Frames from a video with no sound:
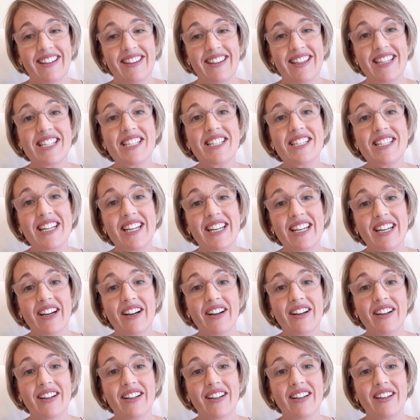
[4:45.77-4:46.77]
This
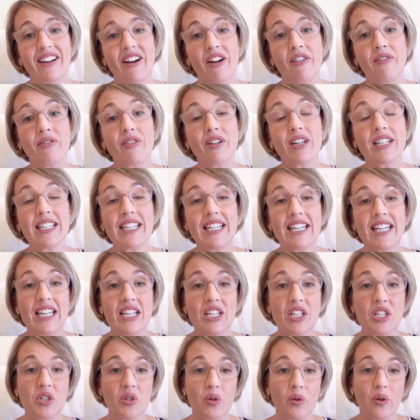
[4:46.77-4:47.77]
year, I've really
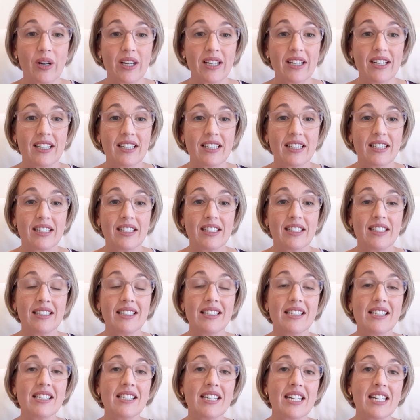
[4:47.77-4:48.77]
enjoyed
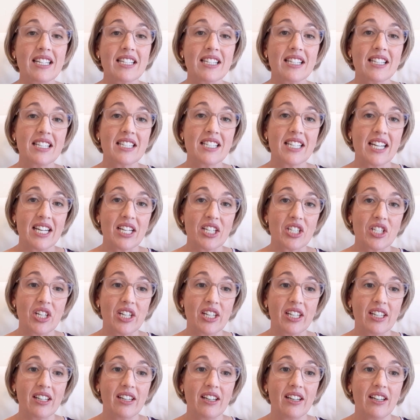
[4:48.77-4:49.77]
listening to the
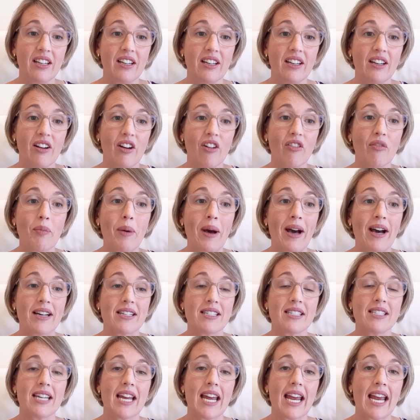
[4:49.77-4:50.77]
teaching of
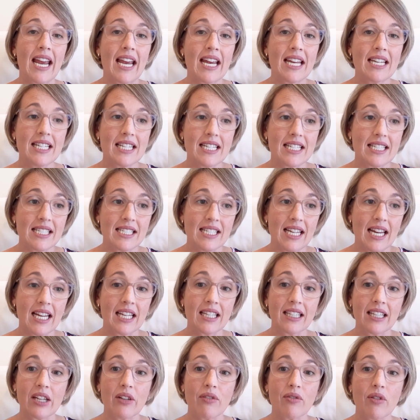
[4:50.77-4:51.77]
Pastor Andy
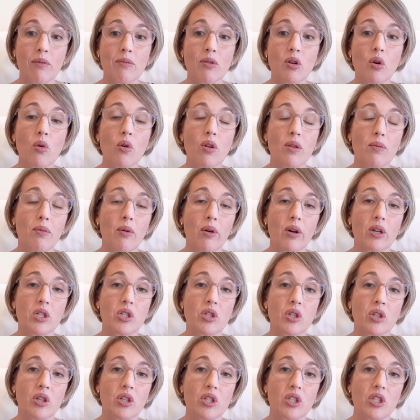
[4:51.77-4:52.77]
Stanley from North Point
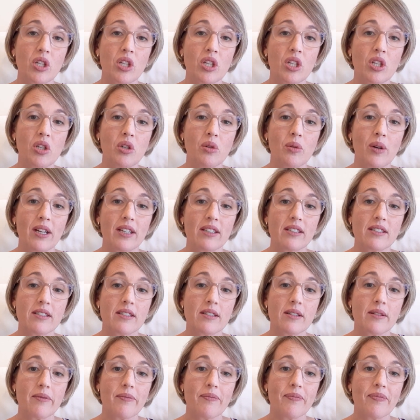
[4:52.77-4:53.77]
Church in the US.
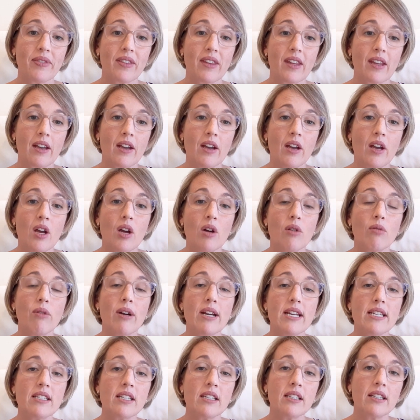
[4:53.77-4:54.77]

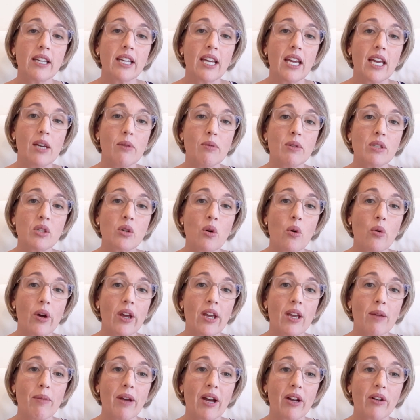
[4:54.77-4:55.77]
Recently, he was
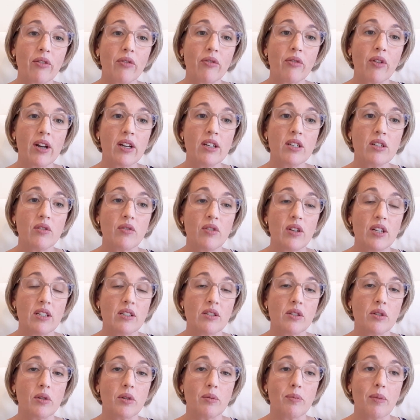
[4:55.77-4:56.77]
talking about a friend of
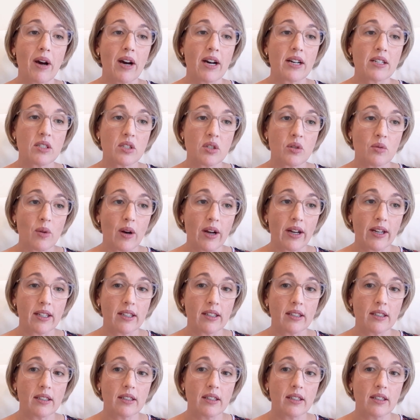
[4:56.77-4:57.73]
his who had passed away.